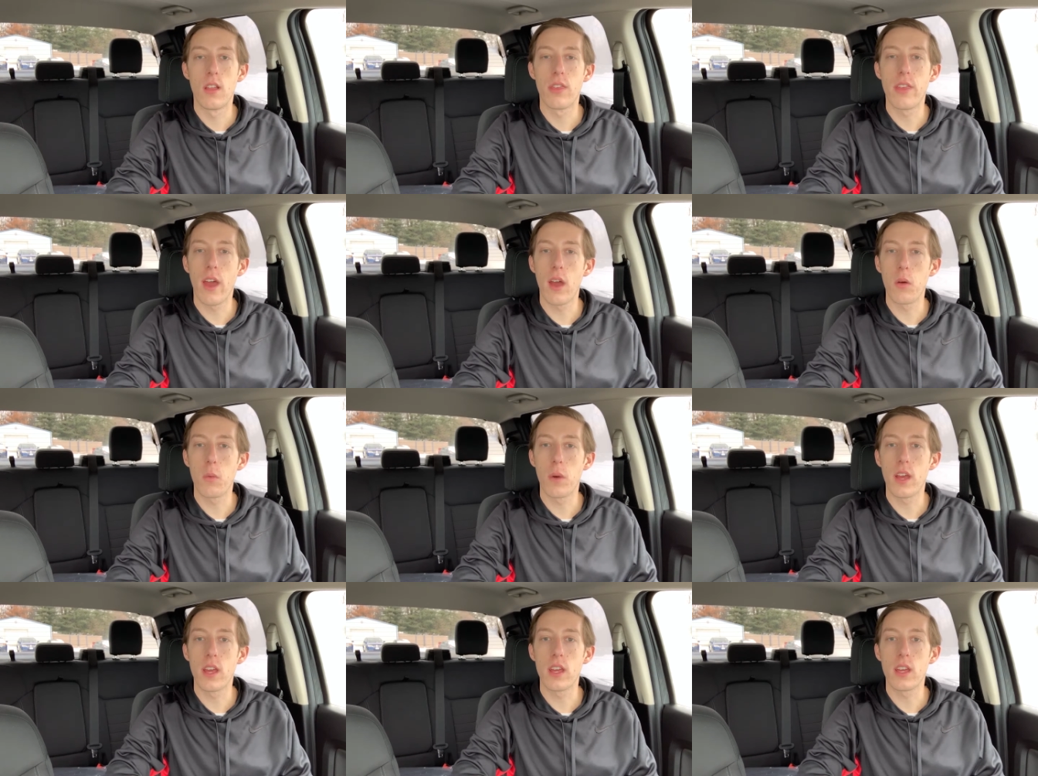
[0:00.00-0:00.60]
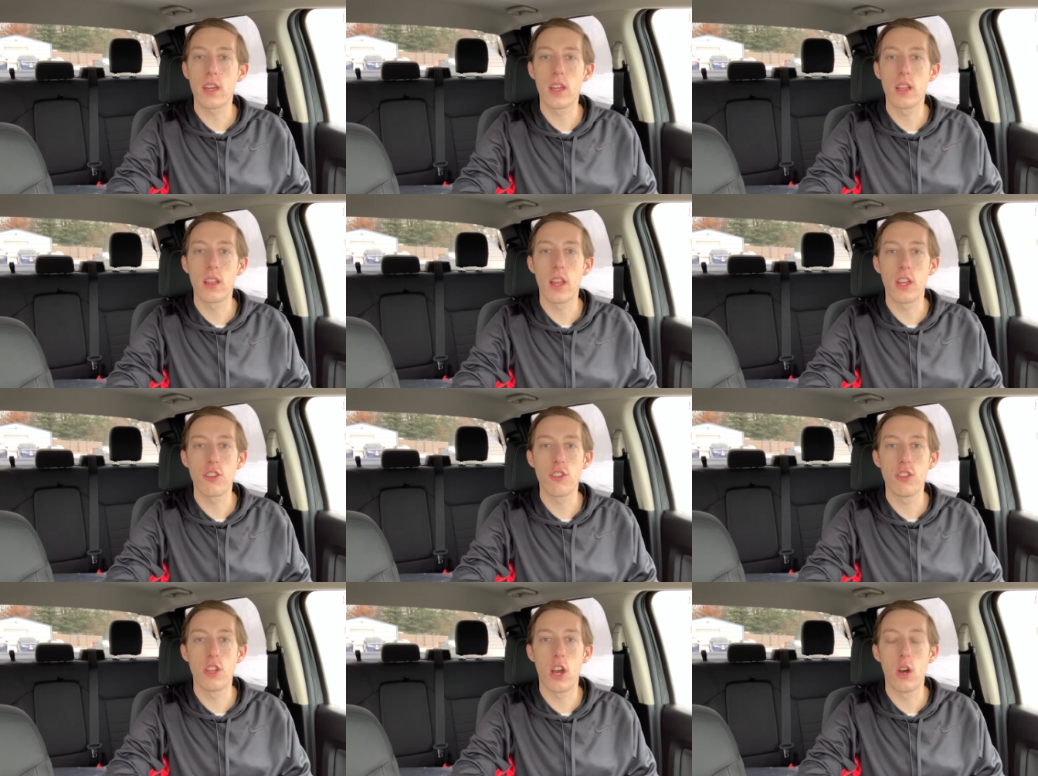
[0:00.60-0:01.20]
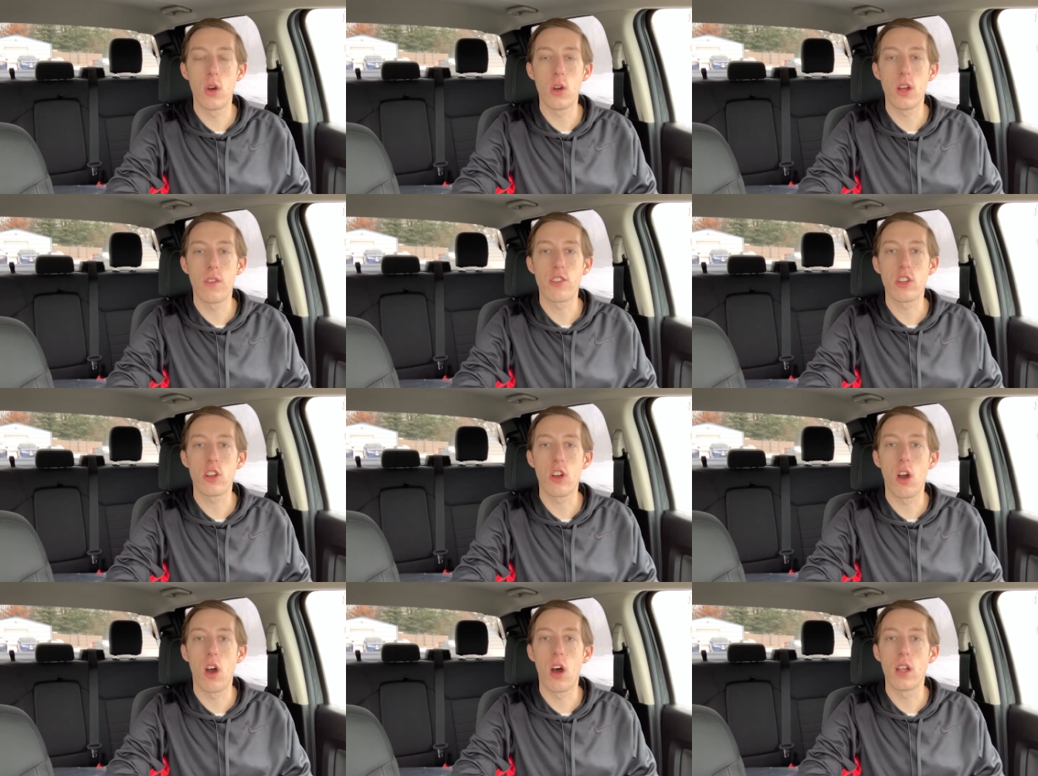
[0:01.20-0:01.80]
That way it can let you know if
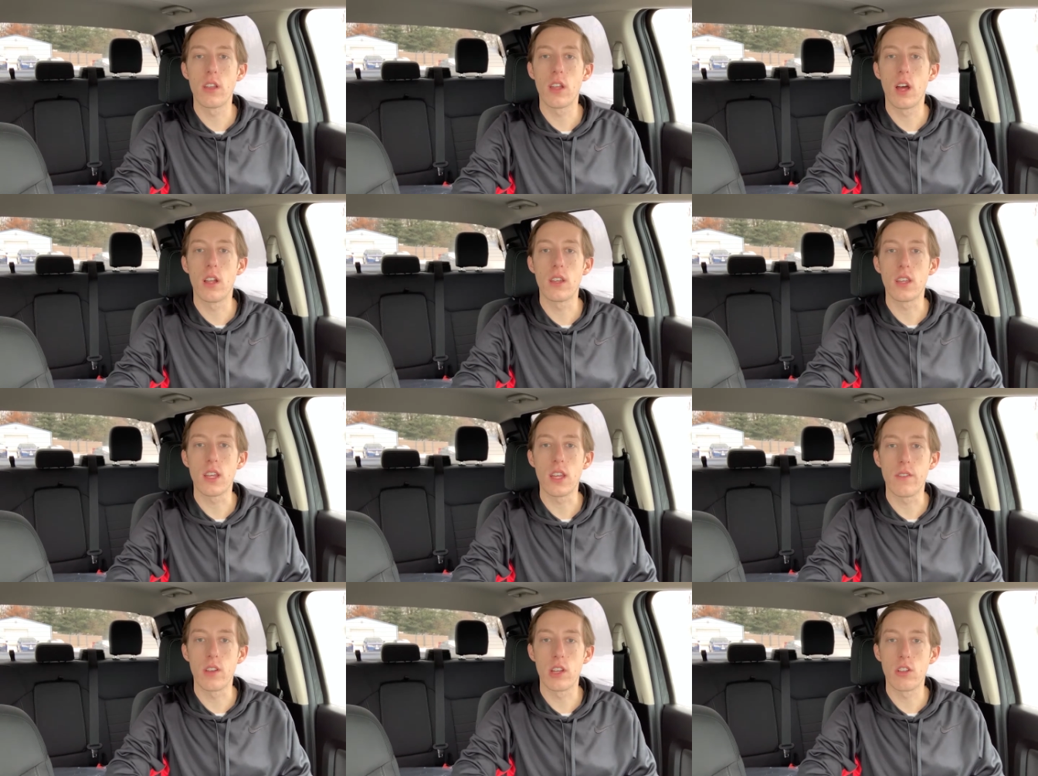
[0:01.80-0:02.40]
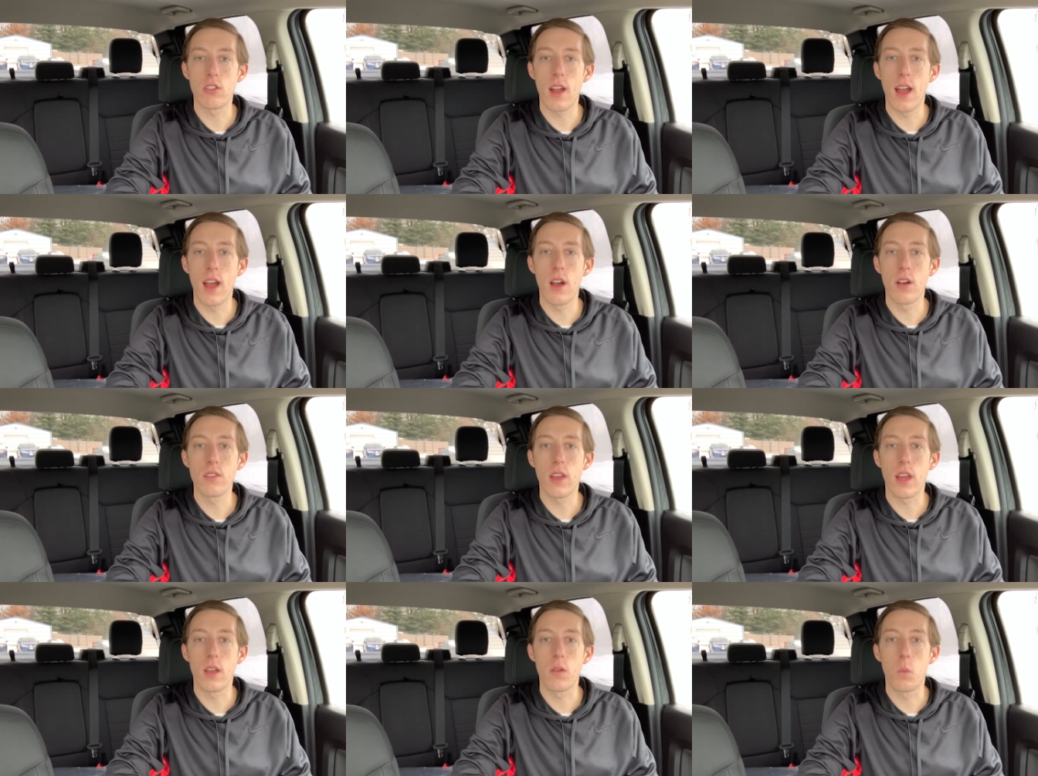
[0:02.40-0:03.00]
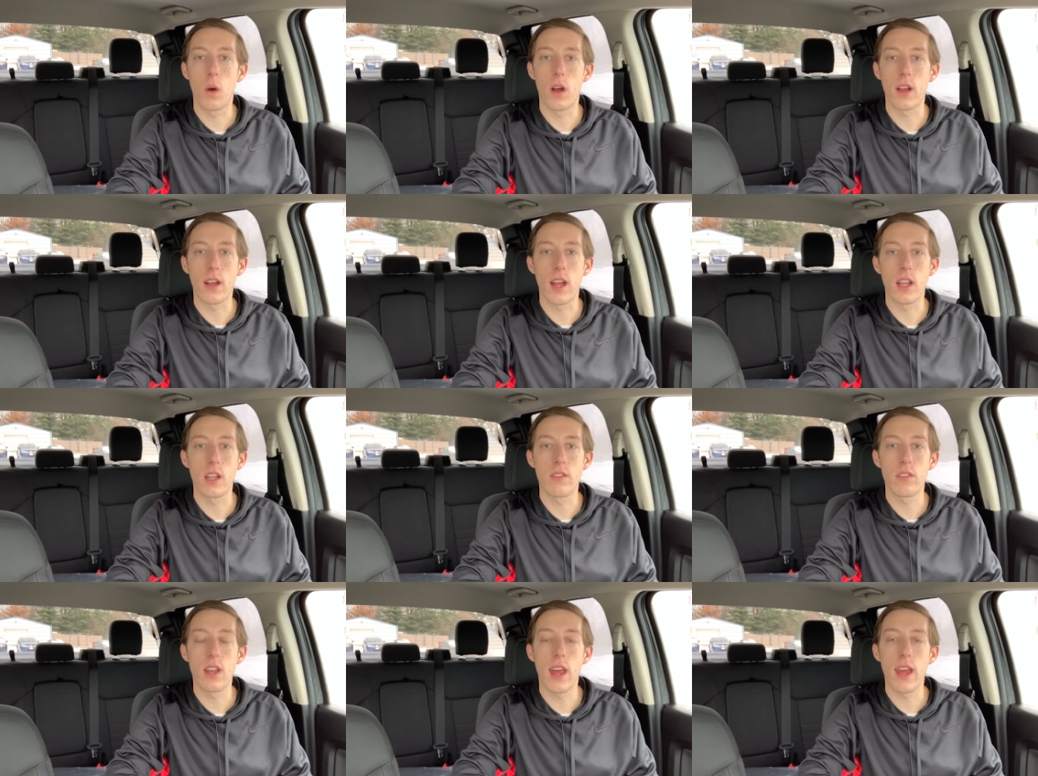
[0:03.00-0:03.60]
you're on uneven ground and what
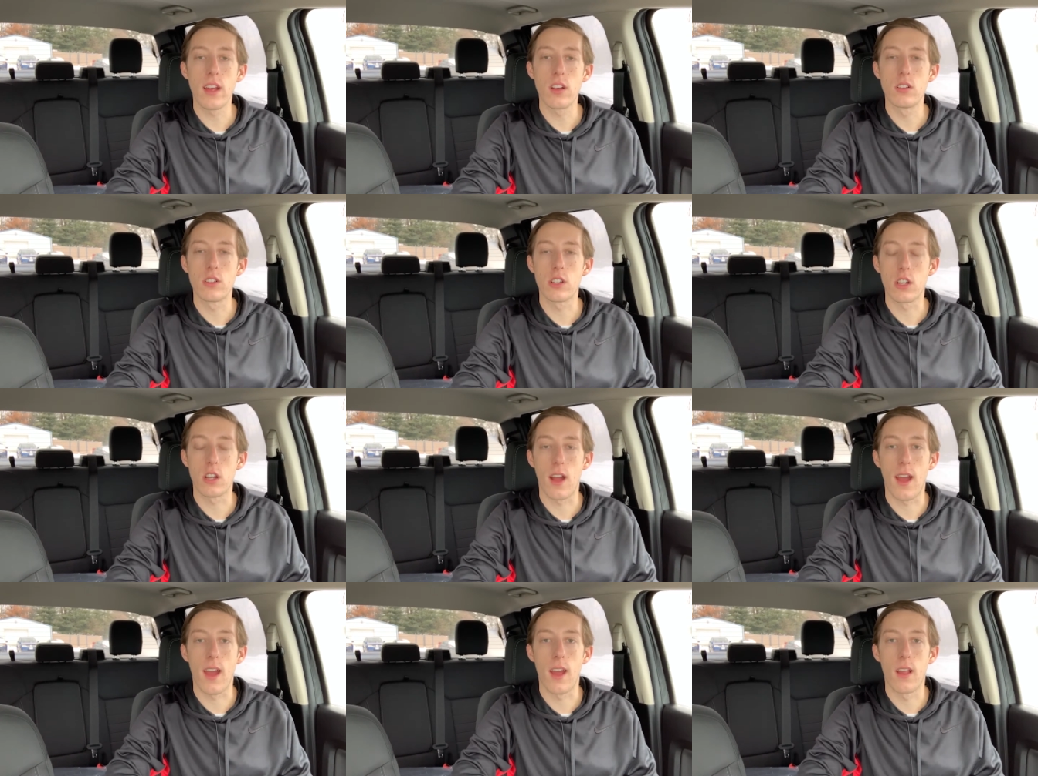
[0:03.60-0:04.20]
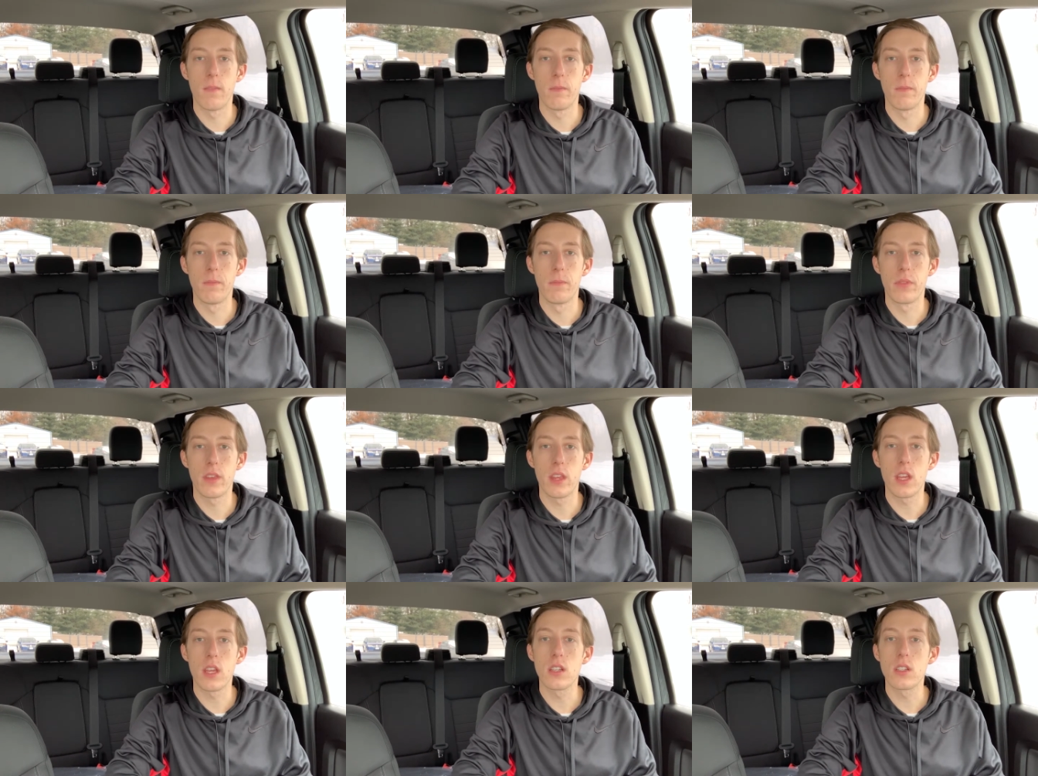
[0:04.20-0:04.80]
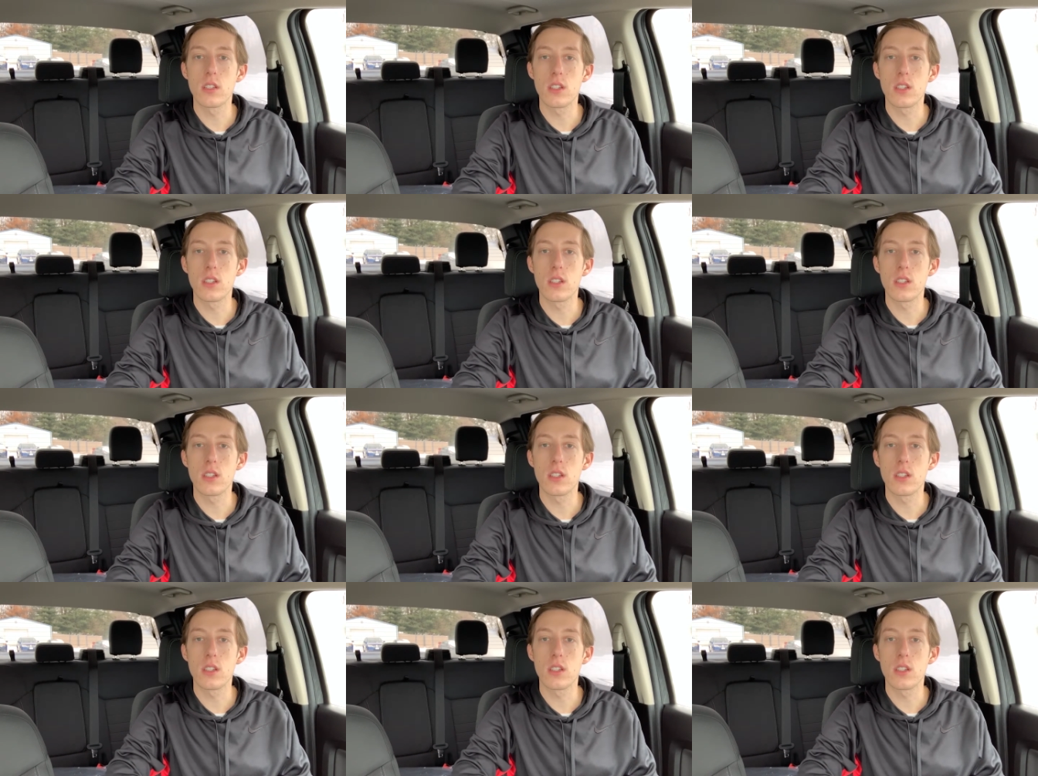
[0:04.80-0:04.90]
kind of an angle you're at. In